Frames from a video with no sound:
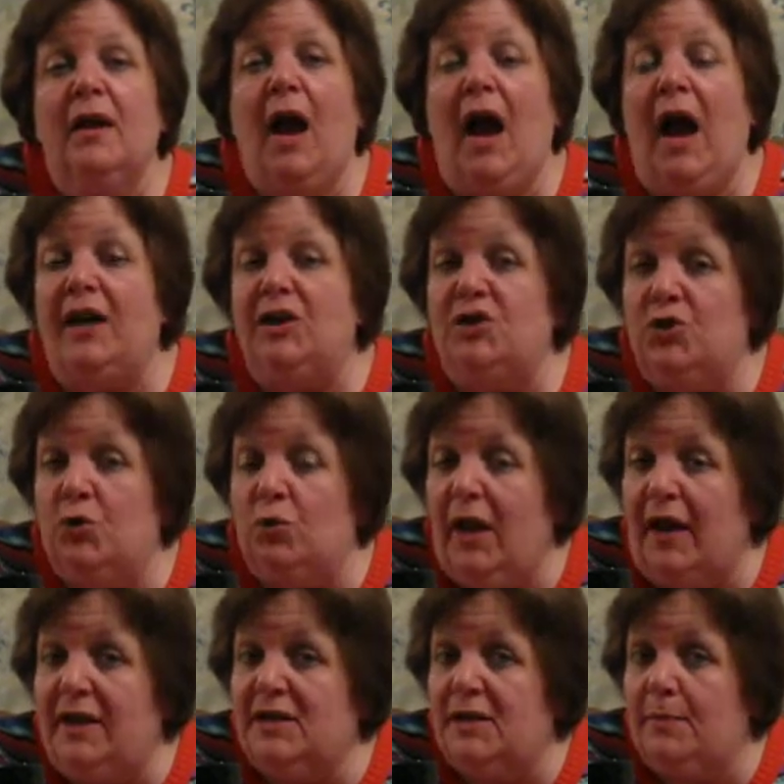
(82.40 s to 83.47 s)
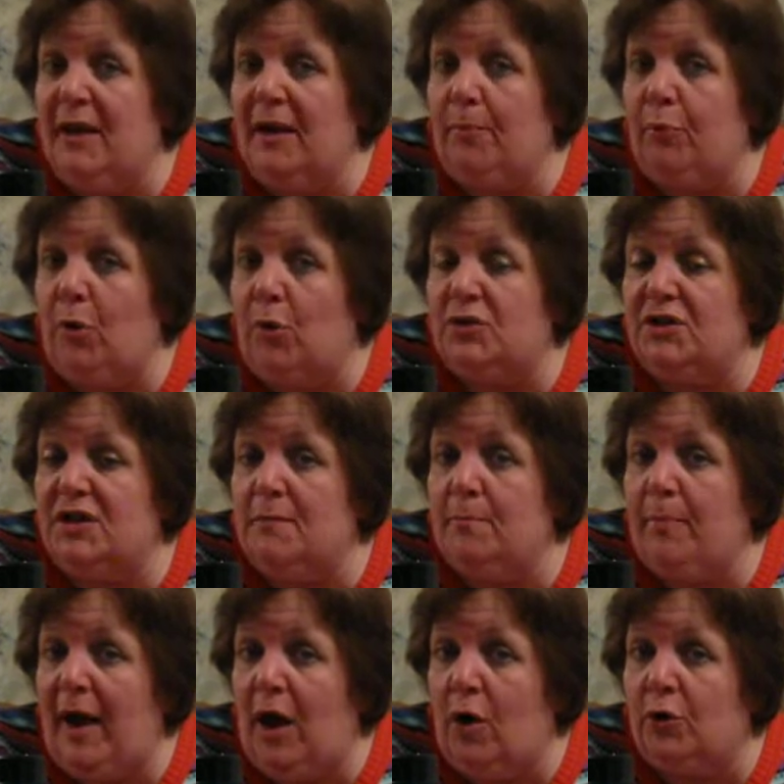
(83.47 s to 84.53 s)
I do like to make protein
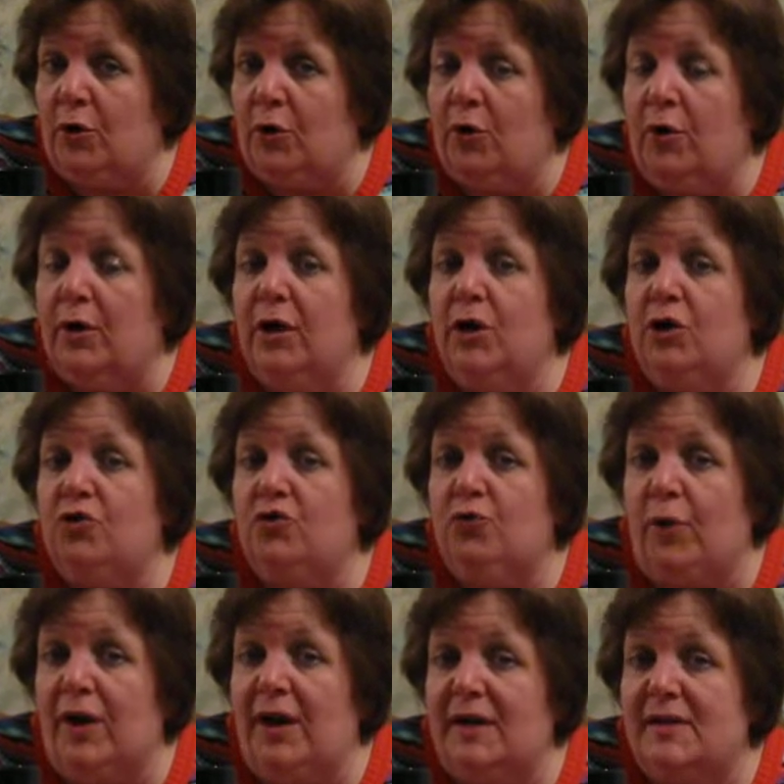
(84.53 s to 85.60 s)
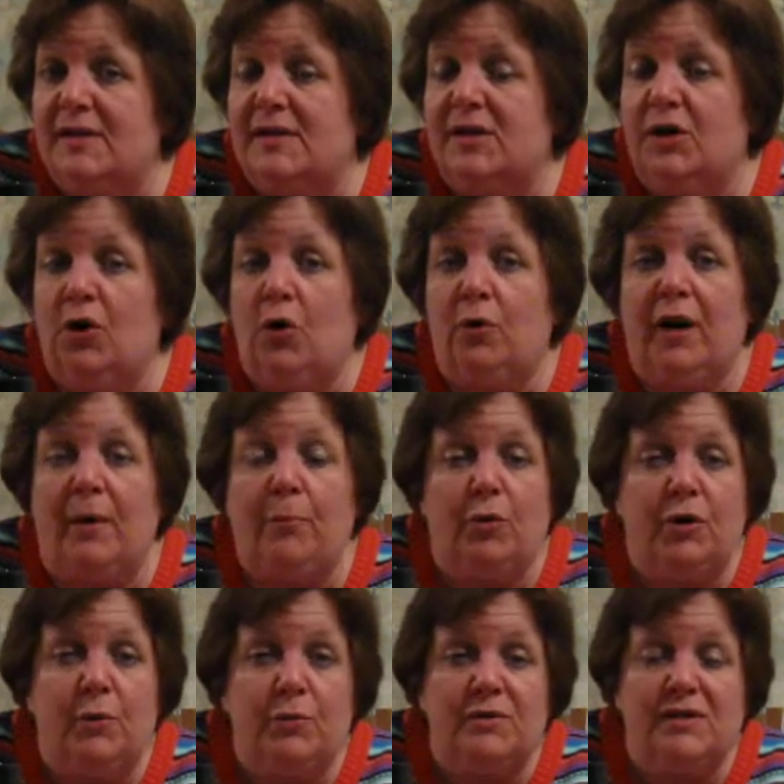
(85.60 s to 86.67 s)
powder drinks, you know, and I
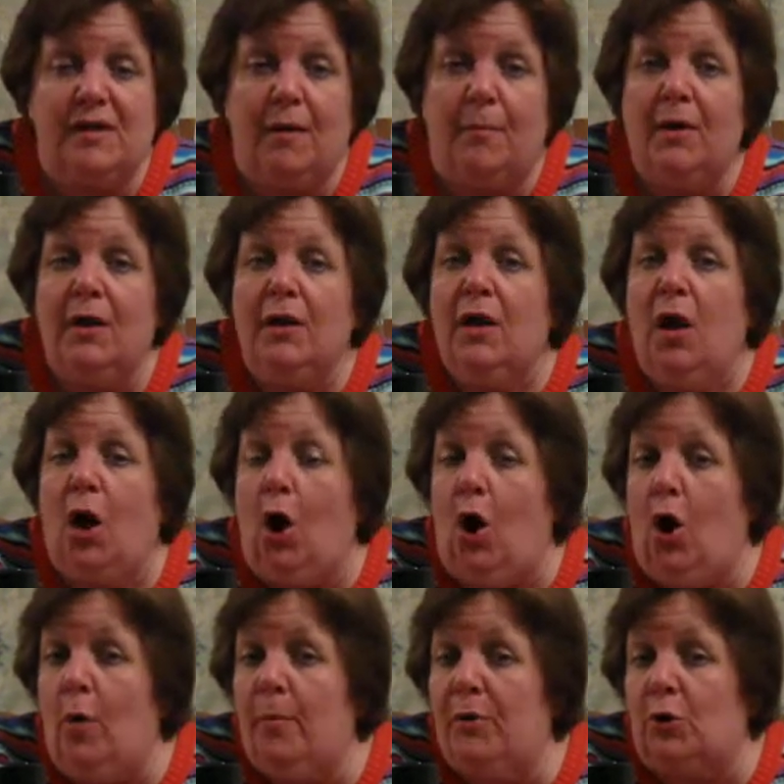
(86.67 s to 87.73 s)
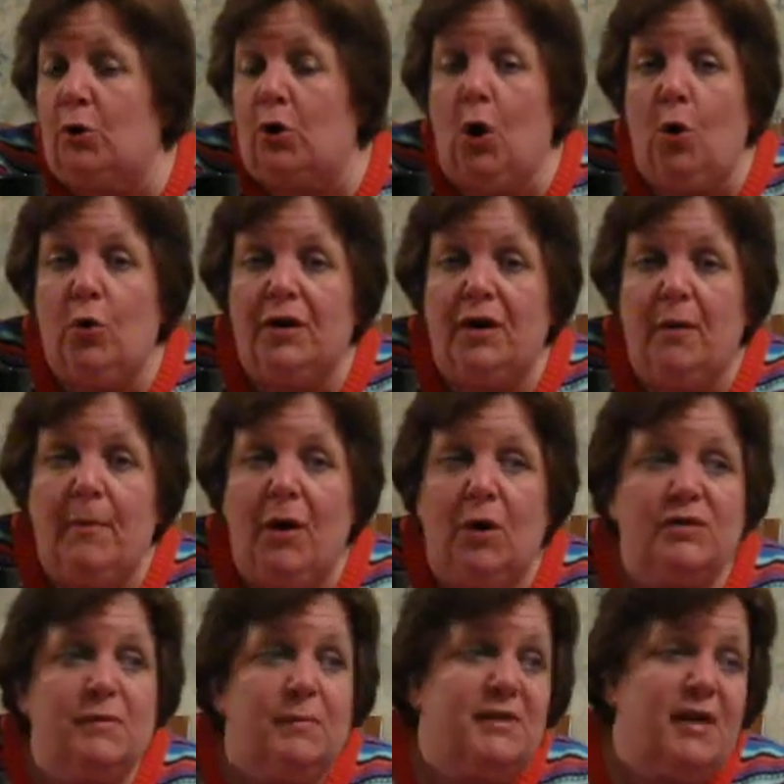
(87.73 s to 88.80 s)
put it with some almond or coconut
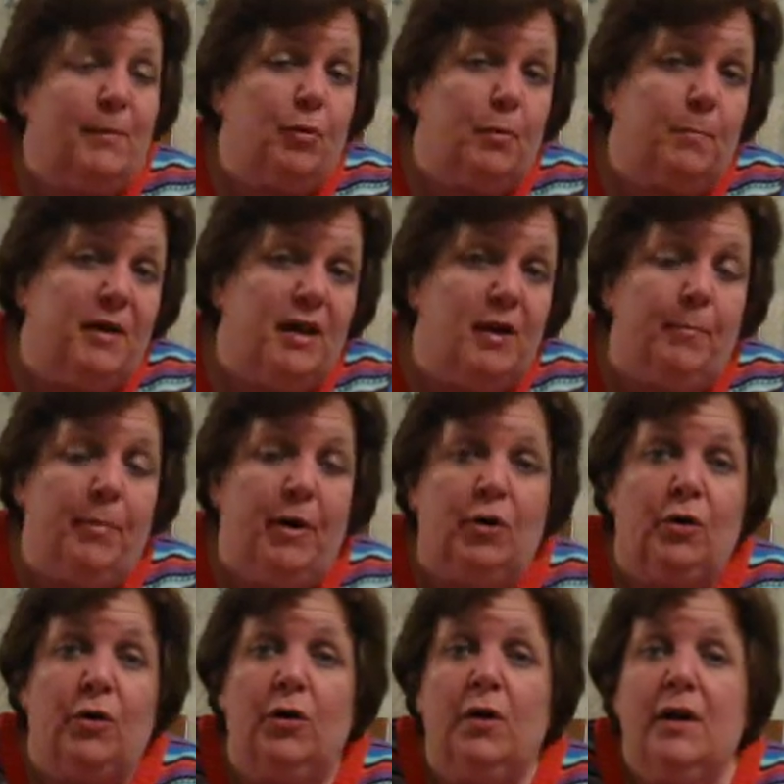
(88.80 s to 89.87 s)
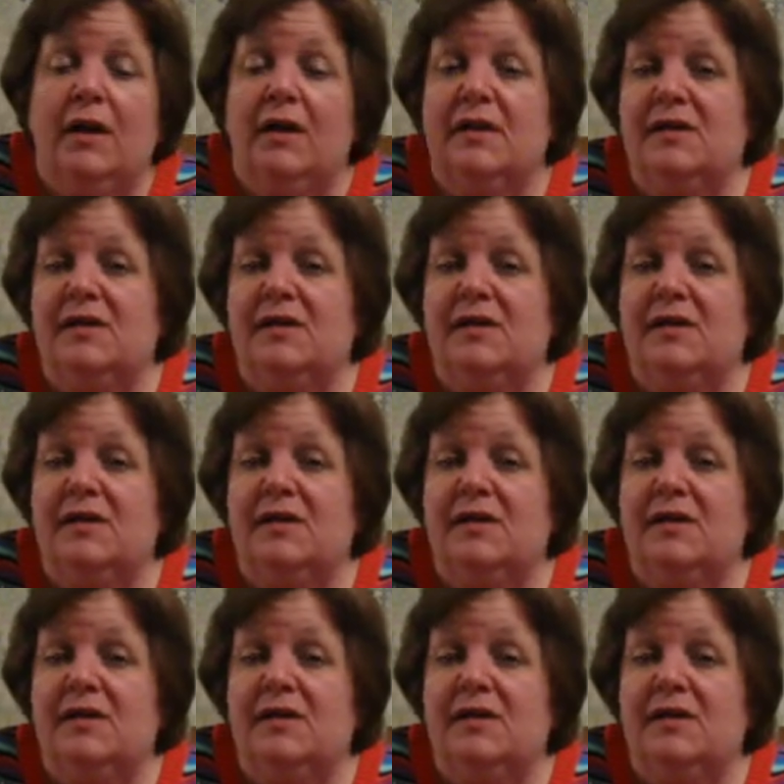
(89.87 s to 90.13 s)
milk. Sometimes I put peanut butter.